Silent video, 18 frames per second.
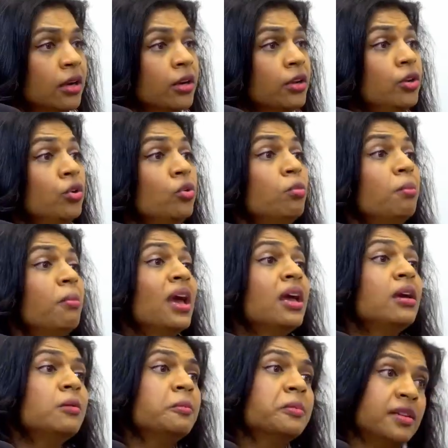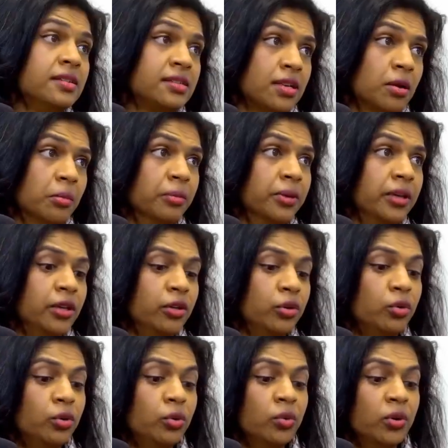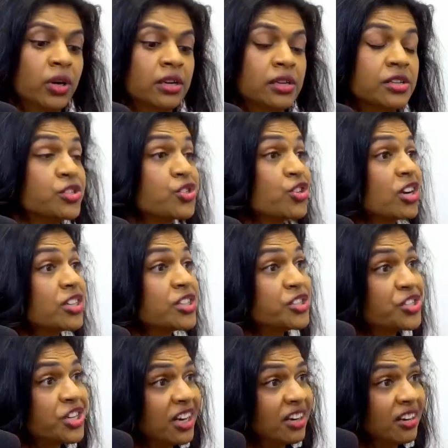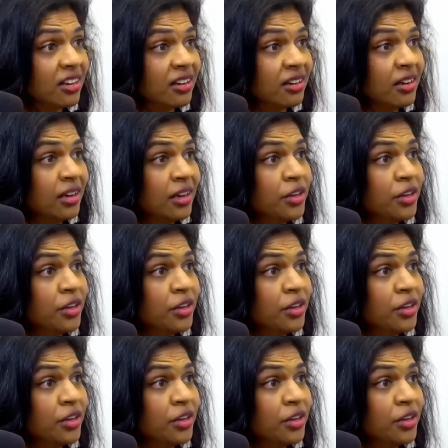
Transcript: You may be somebody who is transgender.